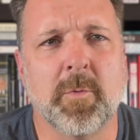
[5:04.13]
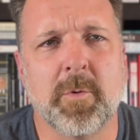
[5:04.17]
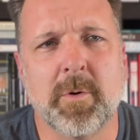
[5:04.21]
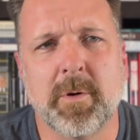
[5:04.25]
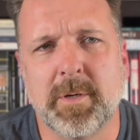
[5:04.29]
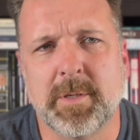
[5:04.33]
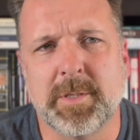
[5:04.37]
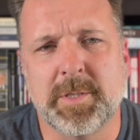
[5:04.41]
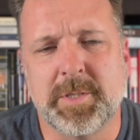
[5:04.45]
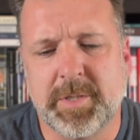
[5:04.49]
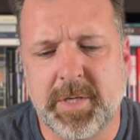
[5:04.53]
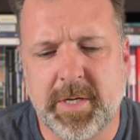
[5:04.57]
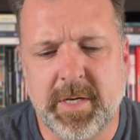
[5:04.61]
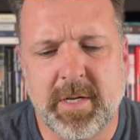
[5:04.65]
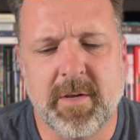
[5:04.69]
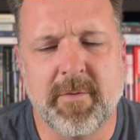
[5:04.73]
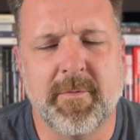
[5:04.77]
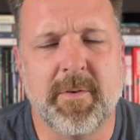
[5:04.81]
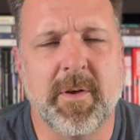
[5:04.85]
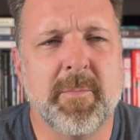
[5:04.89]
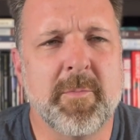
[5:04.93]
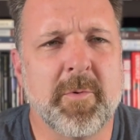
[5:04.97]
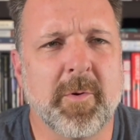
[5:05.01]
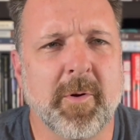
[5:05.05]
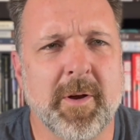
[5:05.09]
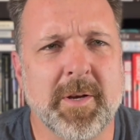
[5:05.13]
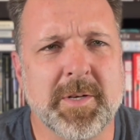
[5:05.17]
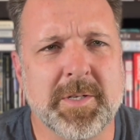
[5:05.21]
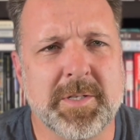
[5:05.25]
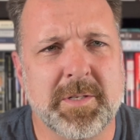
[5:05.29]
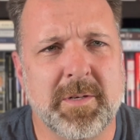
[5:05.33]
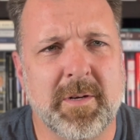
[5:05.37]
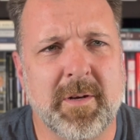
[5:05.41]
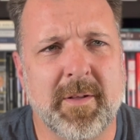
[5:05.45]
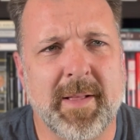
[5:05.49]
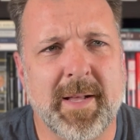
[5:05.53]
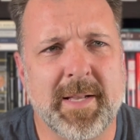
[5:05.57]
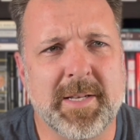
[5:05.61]
We're a city of immigrants
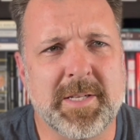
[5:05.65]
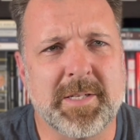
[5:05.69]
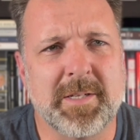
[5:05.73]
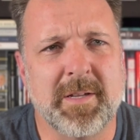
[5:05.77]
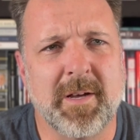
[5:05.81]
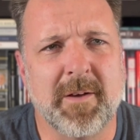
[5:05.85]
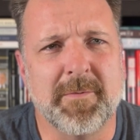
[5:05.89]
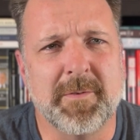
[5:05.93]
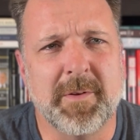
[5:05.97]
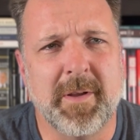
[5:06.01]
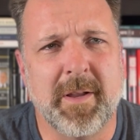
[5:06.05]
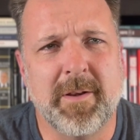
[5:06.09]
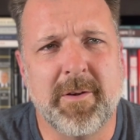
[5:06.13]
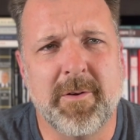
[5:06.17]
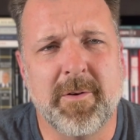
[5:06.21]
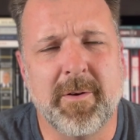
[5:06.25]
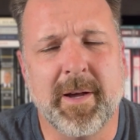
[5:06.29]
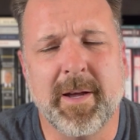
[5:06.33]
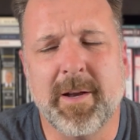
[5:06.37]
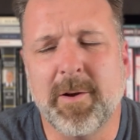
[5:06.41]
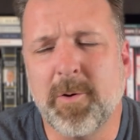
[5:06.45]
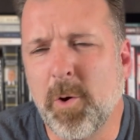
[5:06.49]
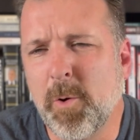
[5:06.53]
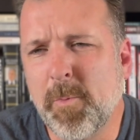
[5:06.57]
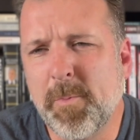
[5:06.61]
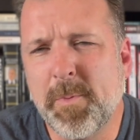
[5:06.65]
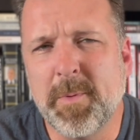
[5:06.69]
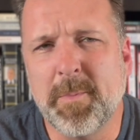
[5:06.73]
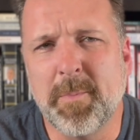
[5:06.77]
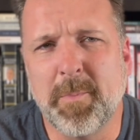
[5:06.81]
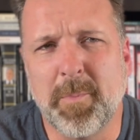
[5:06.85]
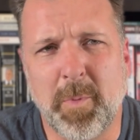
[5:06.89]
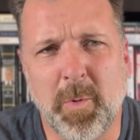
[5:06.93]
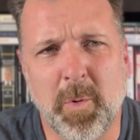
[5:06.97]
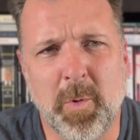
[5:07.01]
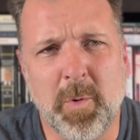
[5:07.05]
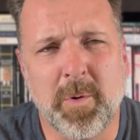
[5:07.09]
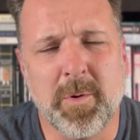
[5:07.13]
and all that stuff. And you got open
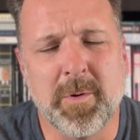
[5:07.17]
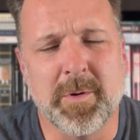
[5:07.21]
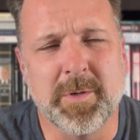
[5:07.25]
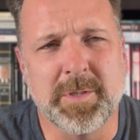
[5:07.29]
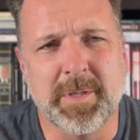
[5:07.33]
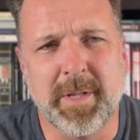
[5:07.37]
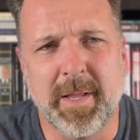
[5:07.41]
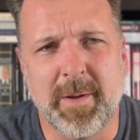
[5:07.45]
borders.